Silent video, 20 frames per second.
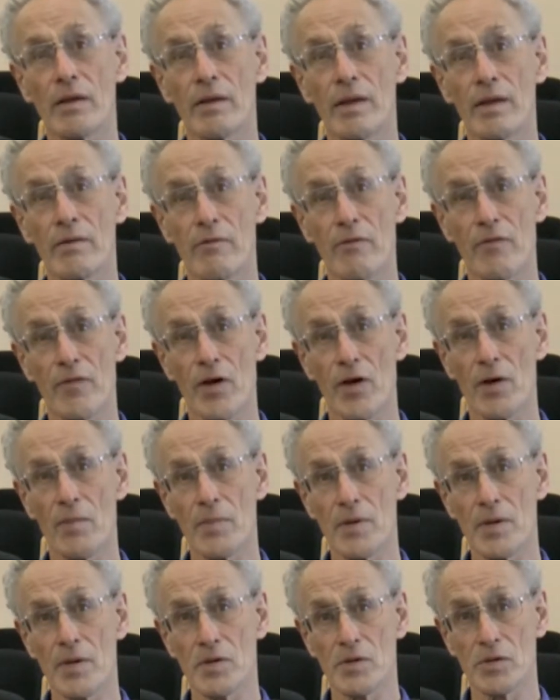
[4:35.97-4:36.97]
he referred
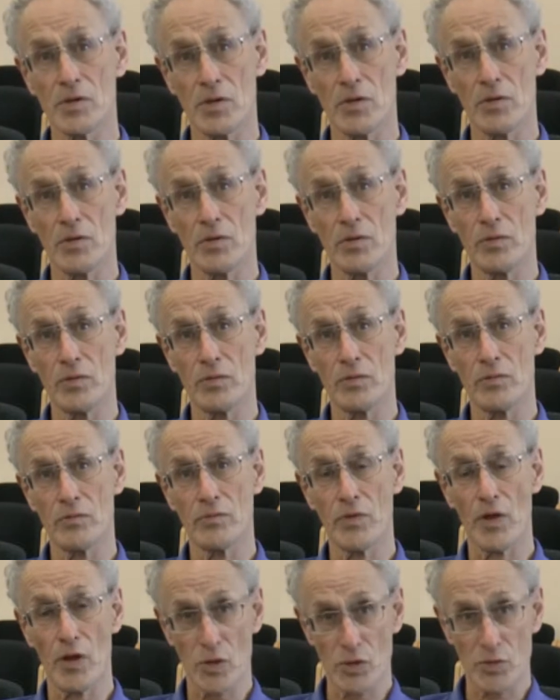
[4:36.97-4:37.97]
me to
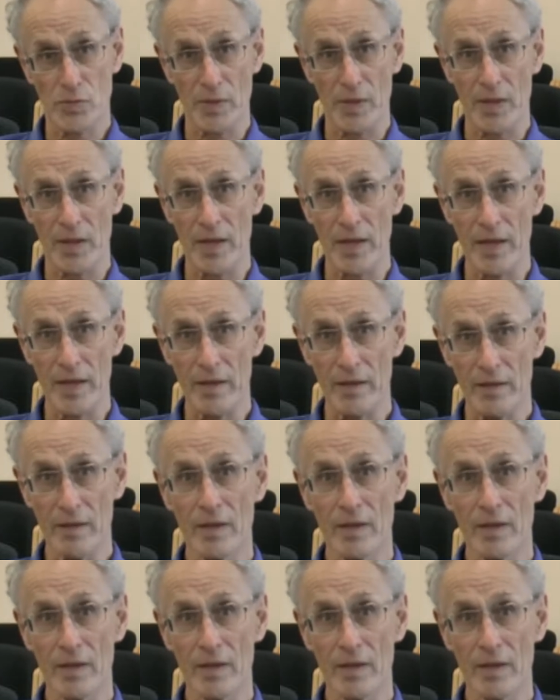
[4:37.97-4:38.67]
the hospital here,